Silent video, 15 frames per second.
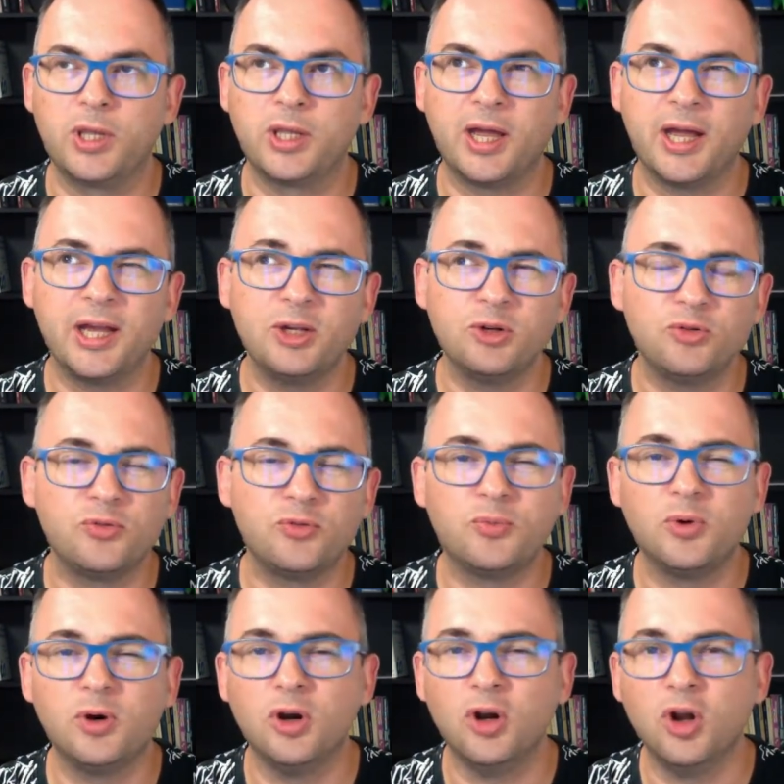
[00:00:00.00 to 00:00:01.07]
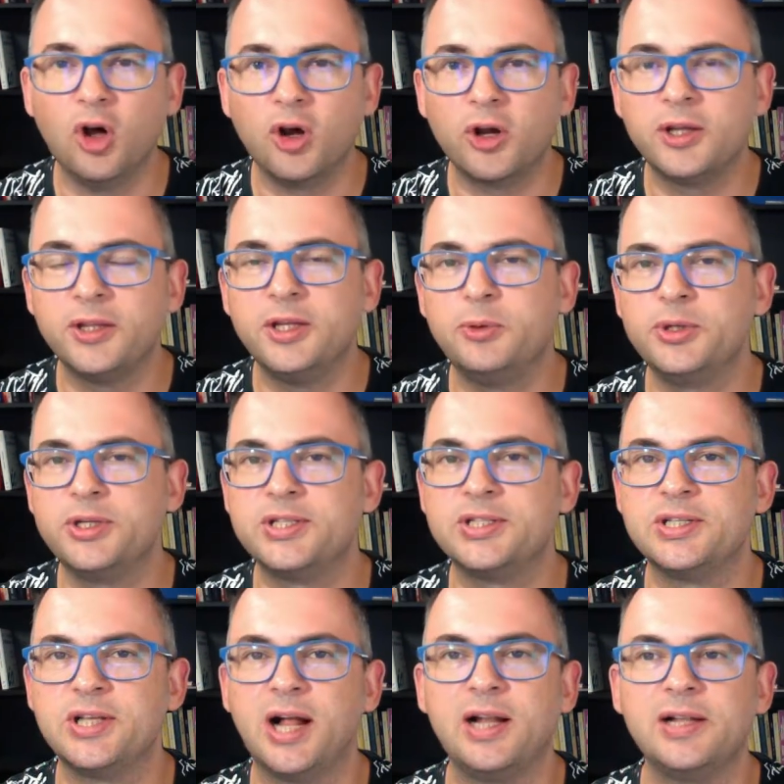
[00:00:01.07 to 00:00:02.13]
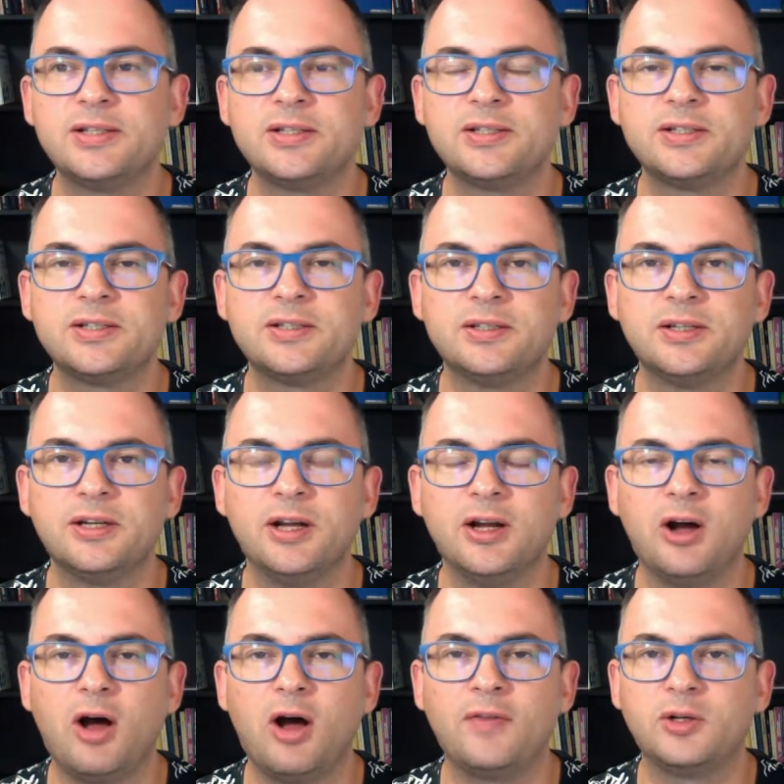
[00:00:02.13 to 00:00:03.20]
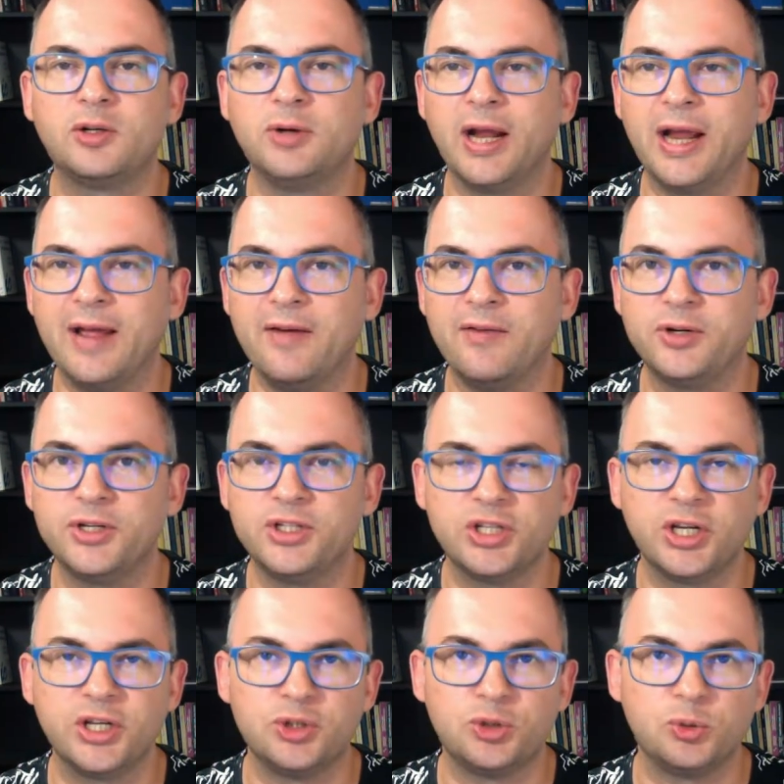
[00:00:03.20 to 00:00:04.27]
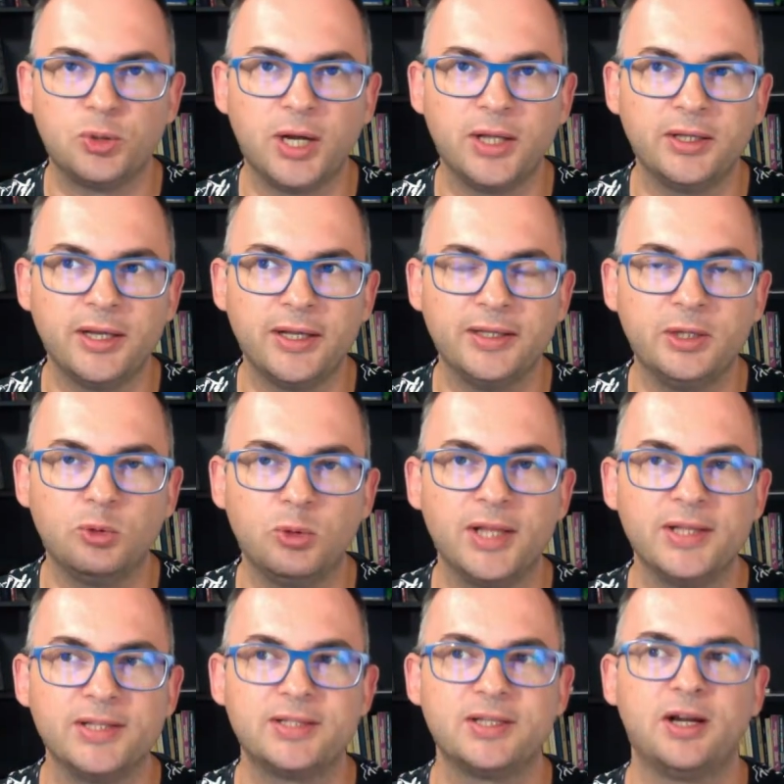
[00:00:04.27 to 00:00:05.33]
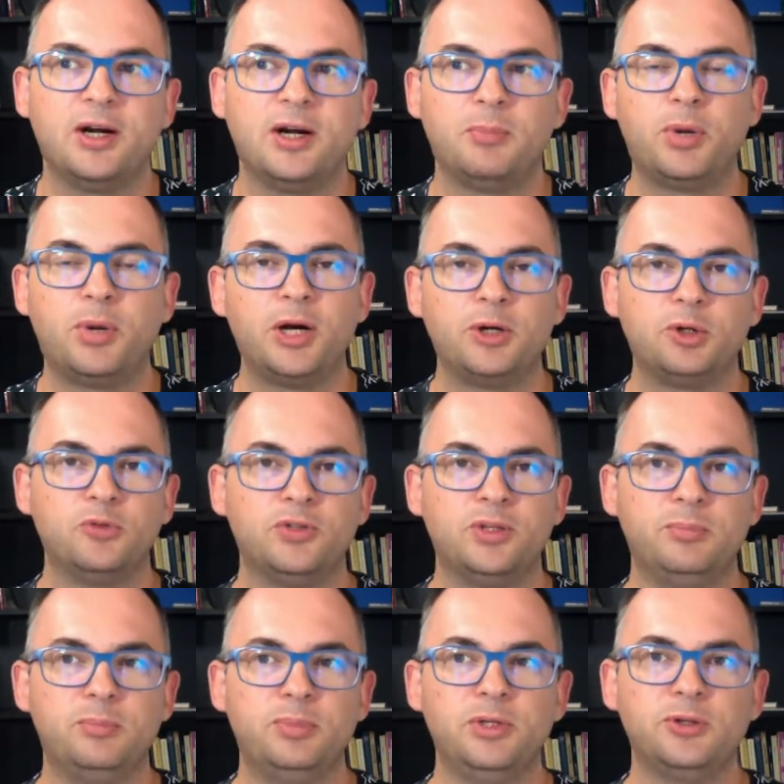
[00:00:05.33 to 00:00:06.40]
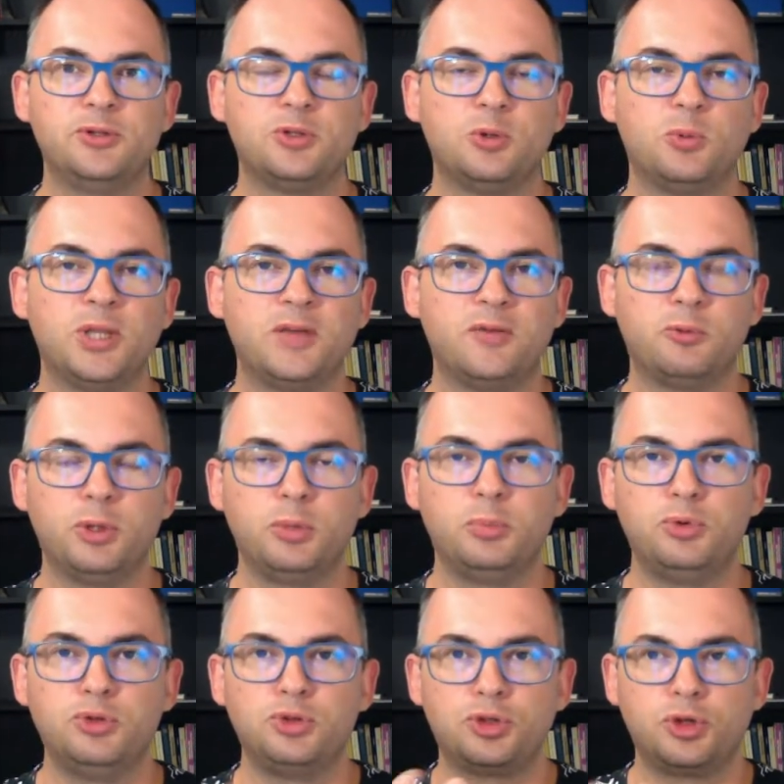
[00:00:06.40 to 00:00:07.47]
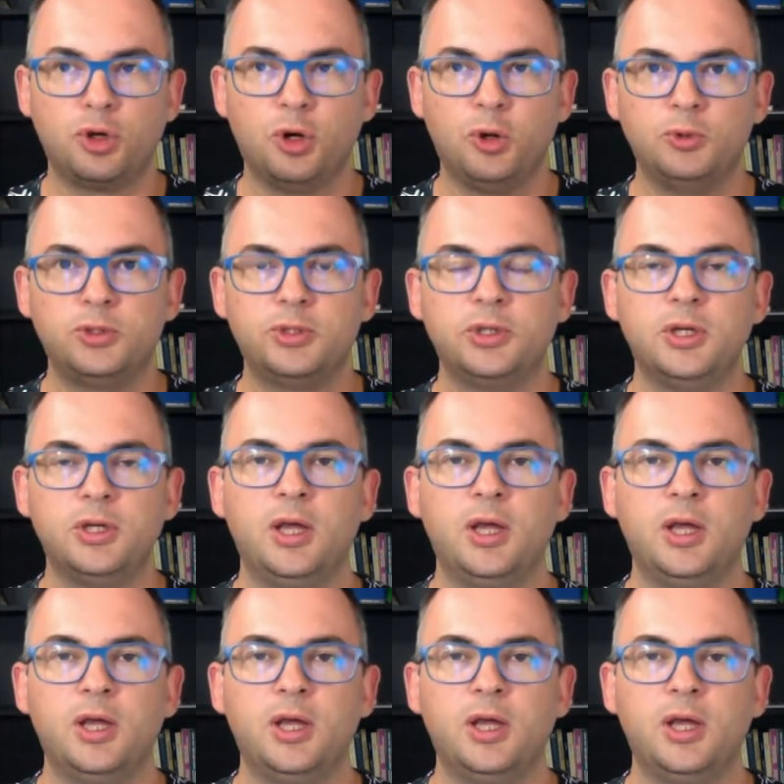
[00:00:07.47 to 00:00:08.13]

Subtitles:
kind of log the results after every such run, and the runs are part of the build. So whenever we push code